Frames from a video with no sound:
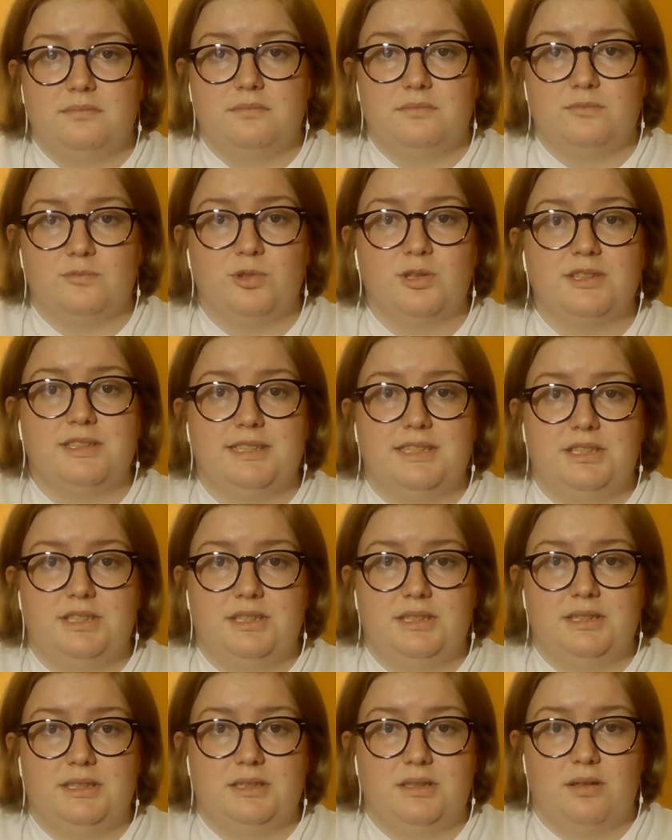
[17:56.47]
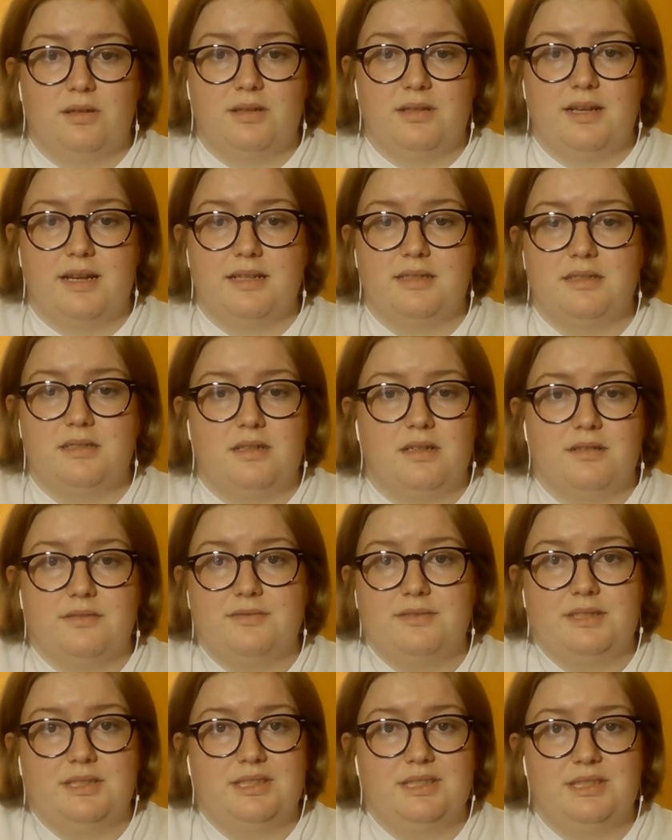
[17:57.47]
religion and all that
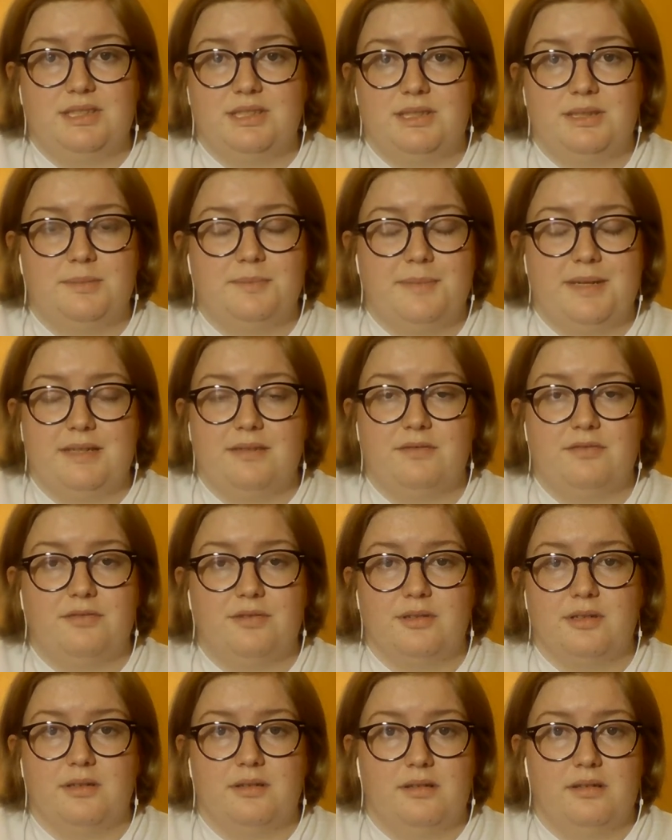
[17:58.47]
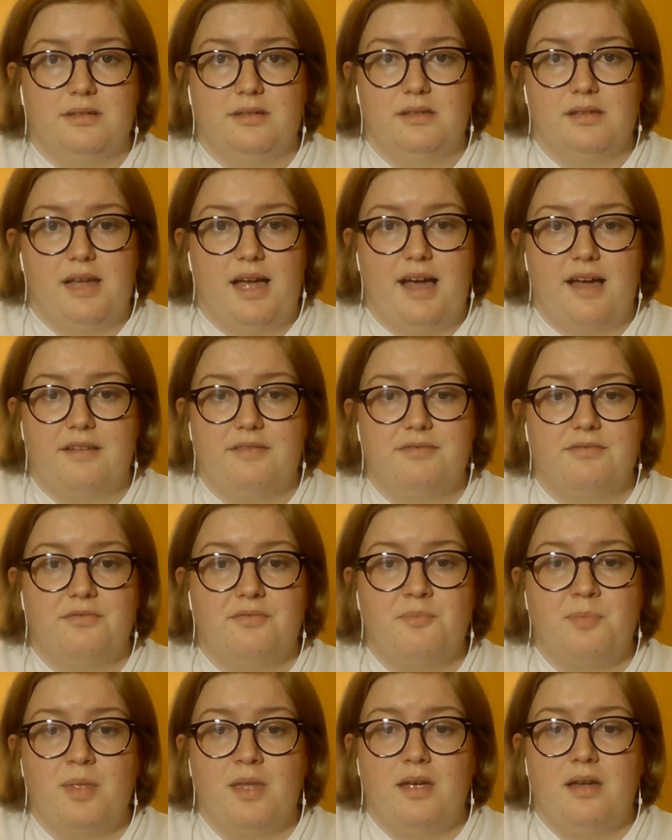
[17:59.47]
stuff. It's just meant for a good laugh.
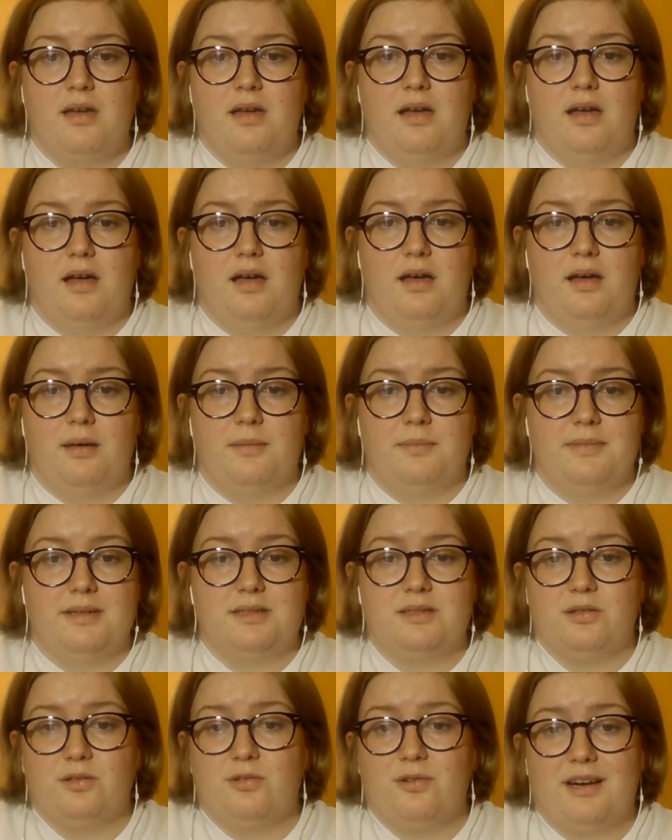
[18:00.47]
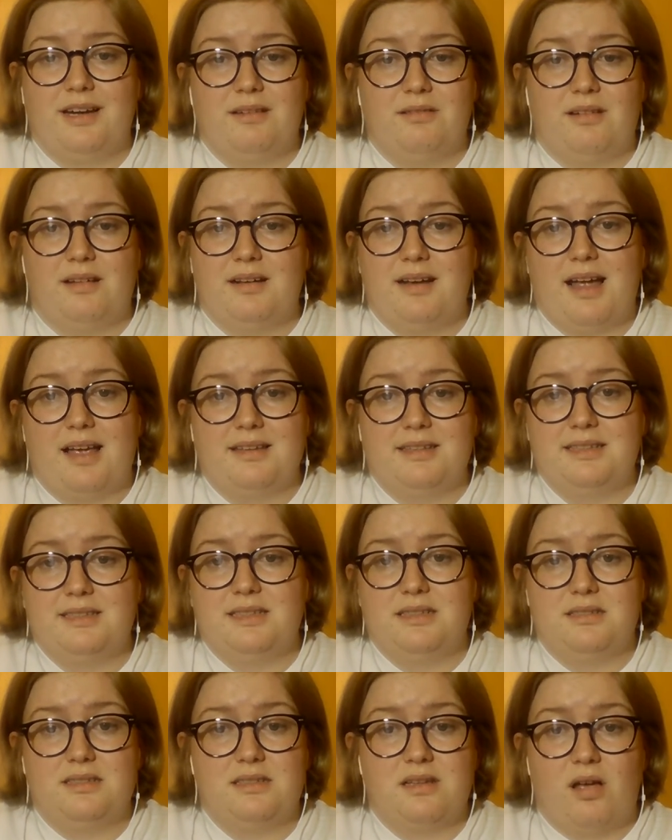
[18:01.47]
It's a great
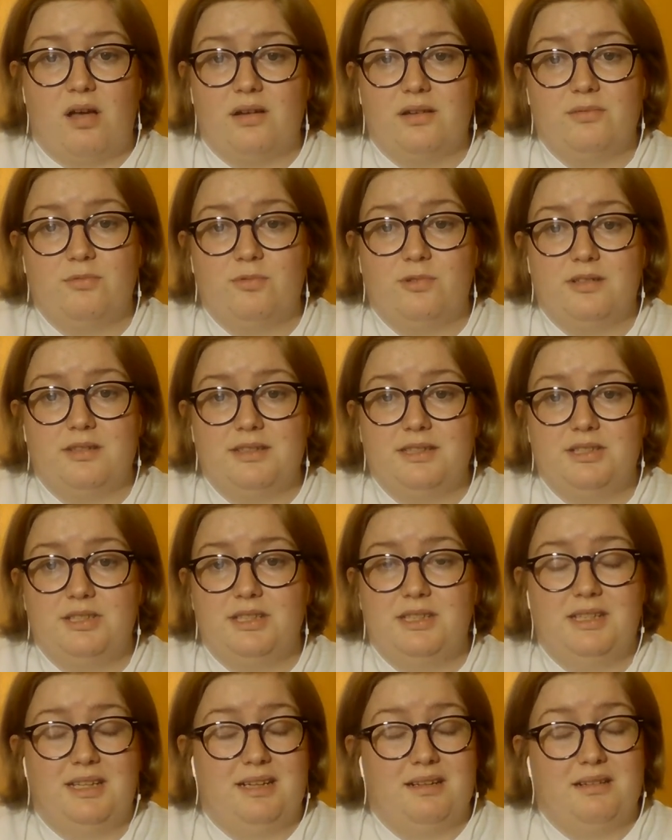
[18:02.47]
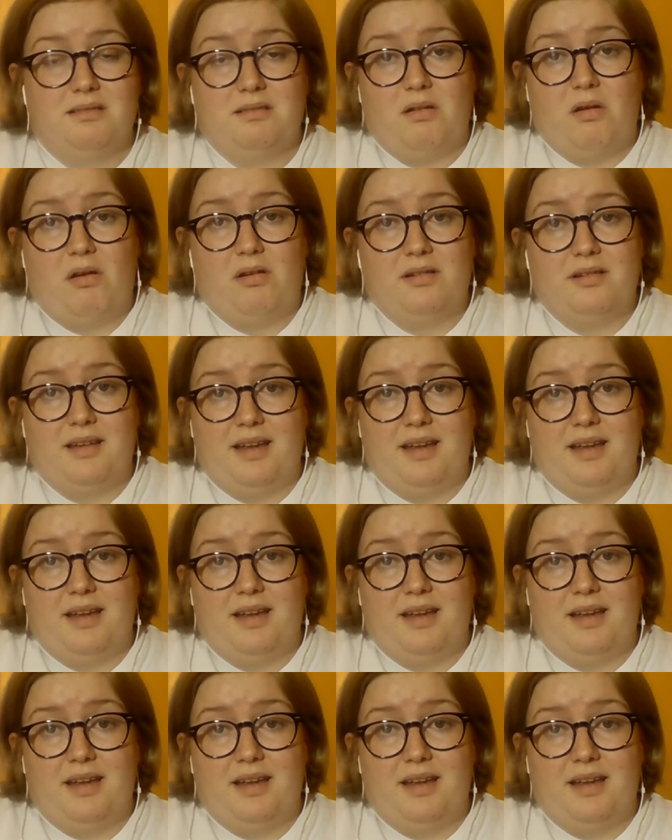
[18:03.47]
analysis on religion and on